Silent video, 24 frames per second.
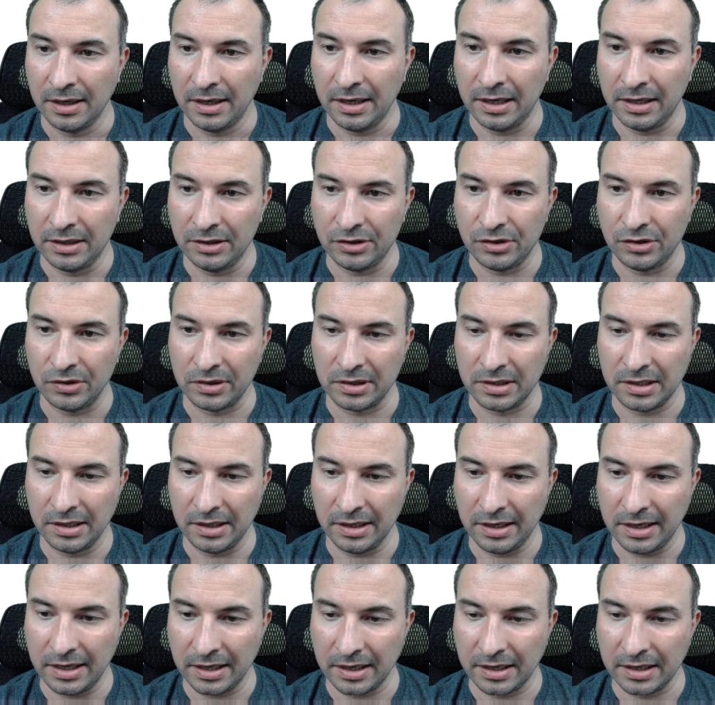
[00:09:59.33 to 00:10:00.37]
and just
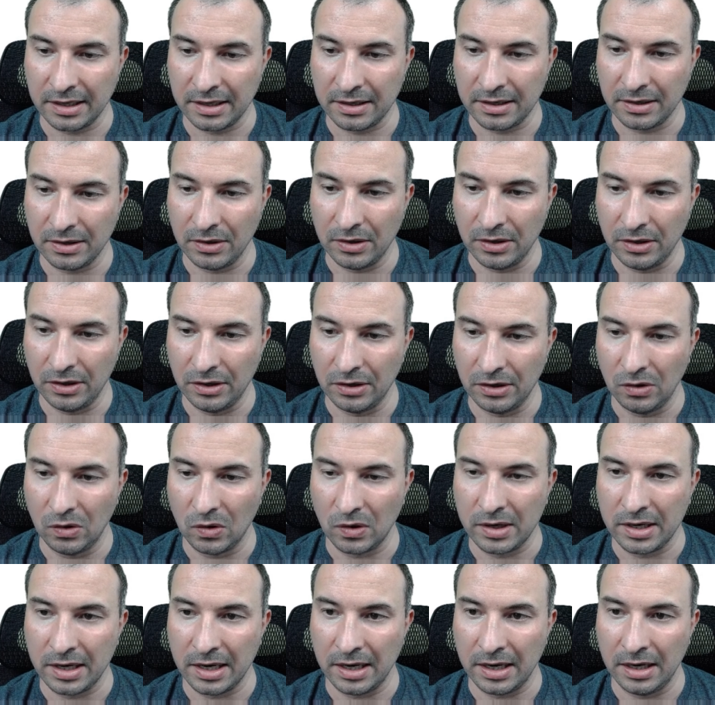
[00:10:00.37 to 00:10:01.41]
click
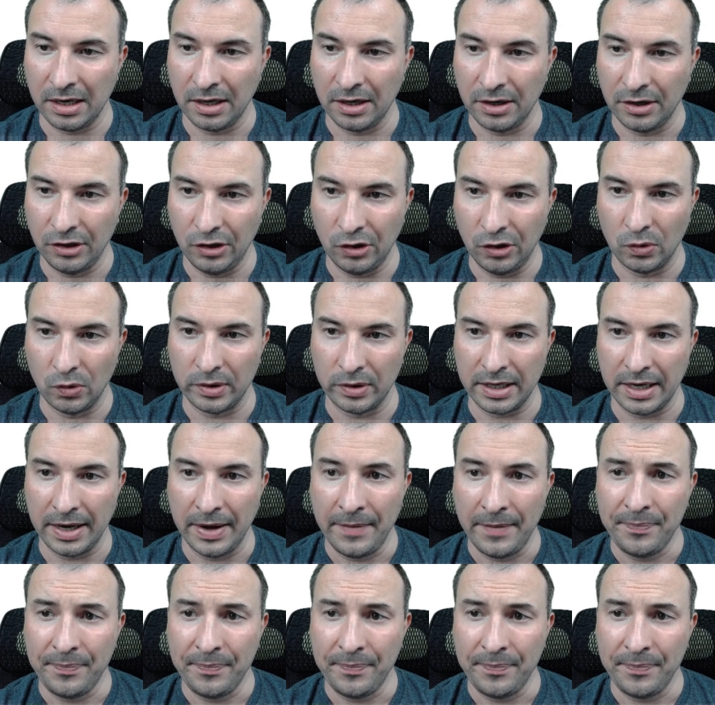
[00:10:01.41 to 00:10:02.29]
local user,